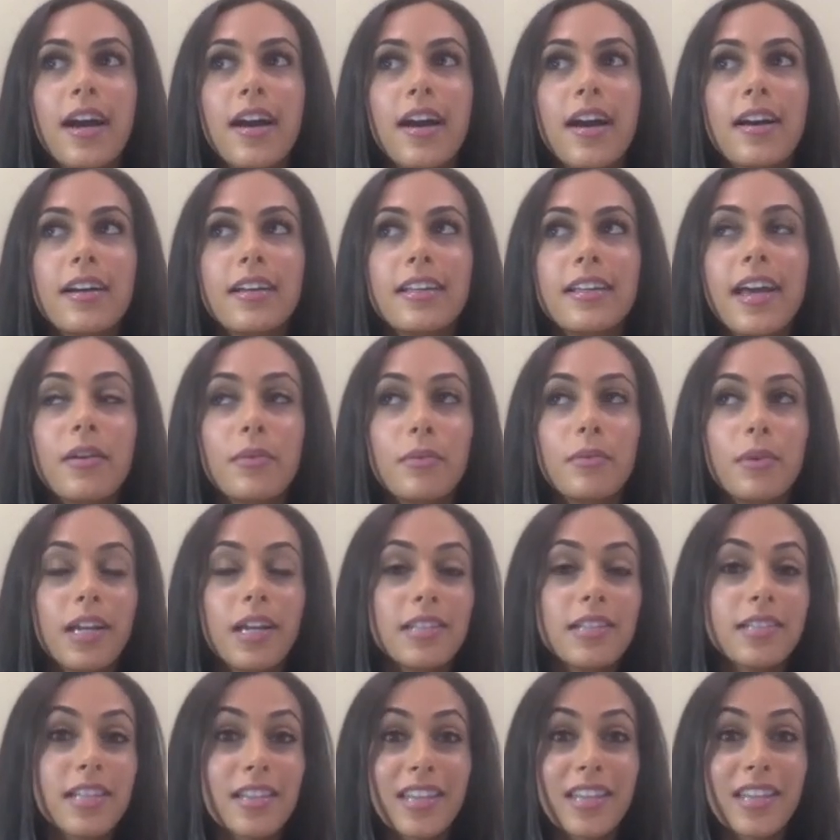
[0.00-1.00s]
again, what
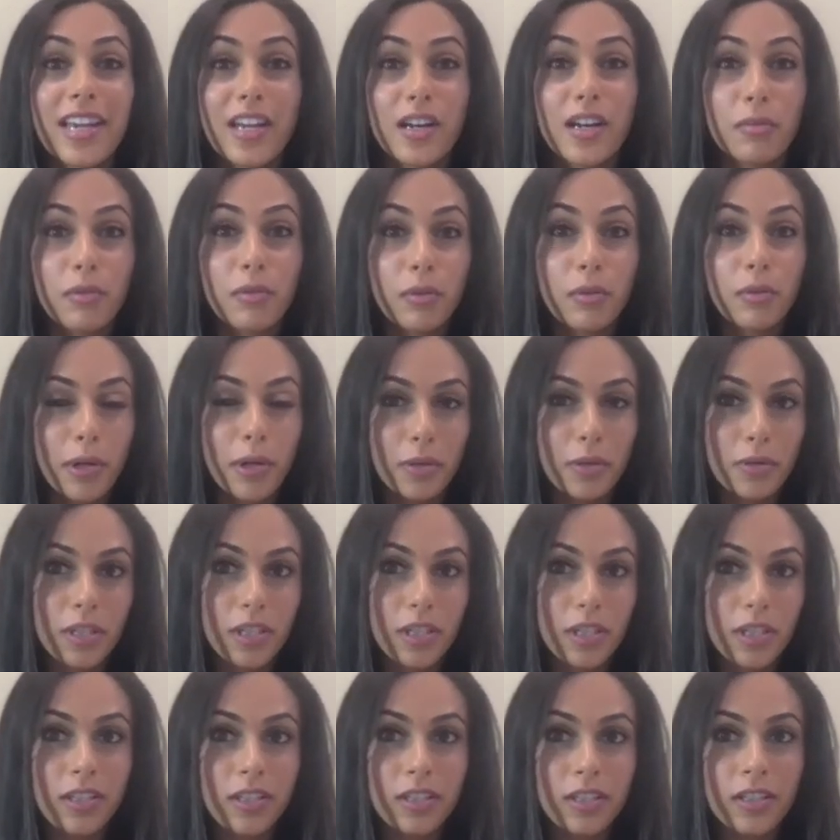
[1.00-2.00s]
I said, the animal
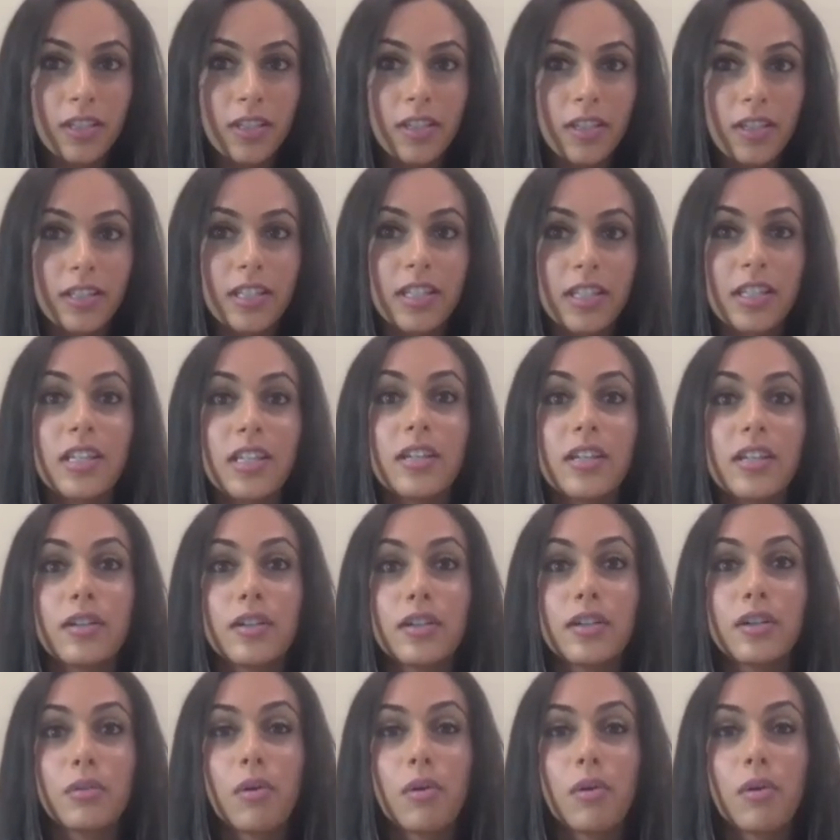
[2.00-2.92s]
protein, eating good